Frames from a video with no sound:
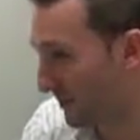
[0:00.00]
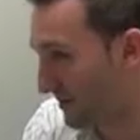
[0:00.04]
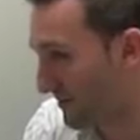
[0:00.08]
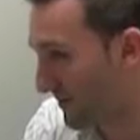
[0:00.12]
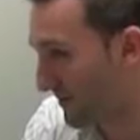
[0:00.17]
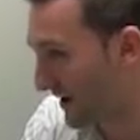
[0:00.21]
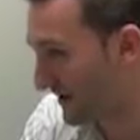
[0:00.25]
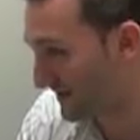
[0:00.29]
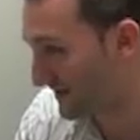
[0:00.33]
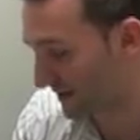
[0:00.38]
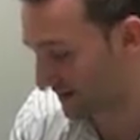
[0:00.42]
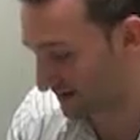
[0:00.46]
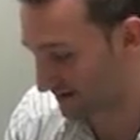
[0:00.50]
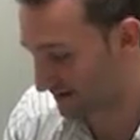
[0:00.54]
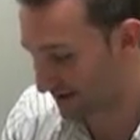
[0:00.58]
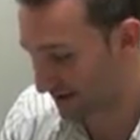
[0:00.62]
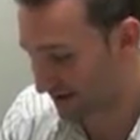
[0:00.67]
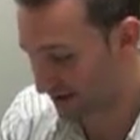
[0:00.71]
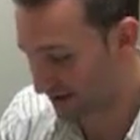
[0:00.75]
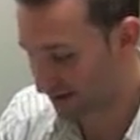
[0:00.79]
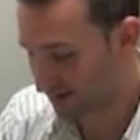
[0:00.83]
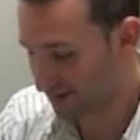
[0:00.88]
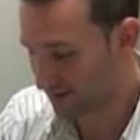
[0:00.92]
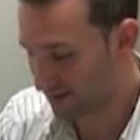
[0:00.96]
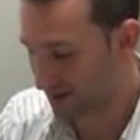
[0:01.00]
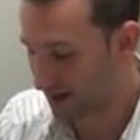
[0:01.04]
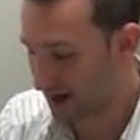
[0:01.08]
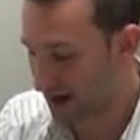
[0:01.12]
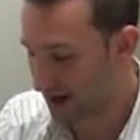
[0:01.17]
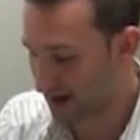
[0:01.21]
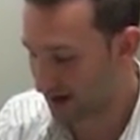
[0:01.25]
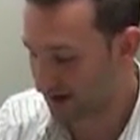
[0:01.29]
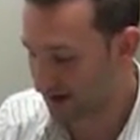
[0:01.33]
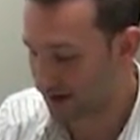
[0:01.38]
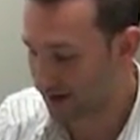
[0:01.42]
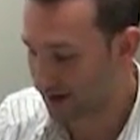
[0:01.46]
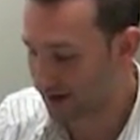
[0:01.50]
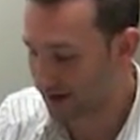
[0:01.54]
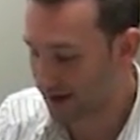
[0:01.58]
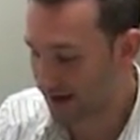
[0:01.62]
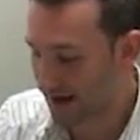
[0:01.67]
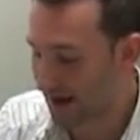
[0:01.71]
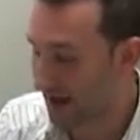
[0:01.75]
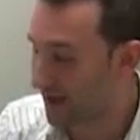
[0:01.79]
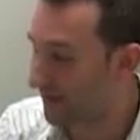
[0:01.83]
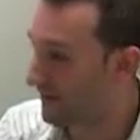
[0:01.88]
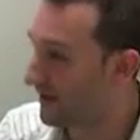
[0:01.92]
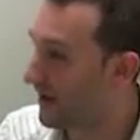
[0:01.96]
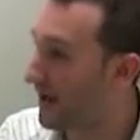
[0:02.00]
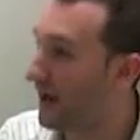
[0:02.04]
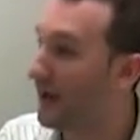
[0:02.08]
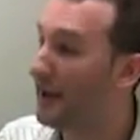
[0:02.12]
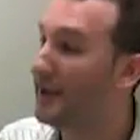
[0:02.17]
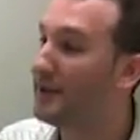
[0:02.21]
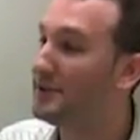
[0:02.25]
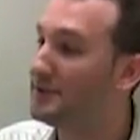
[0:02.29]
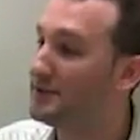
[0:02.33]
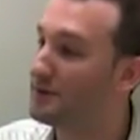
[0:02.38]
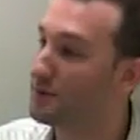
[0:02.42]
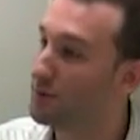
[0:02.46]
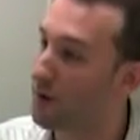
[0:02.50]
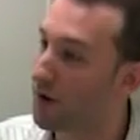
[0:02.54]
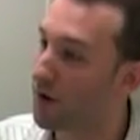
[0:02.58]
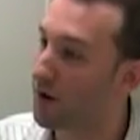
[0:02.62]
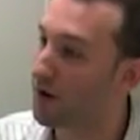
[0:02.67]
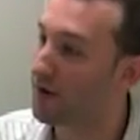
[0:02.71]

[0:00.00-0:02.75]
We basically lock it in at the age you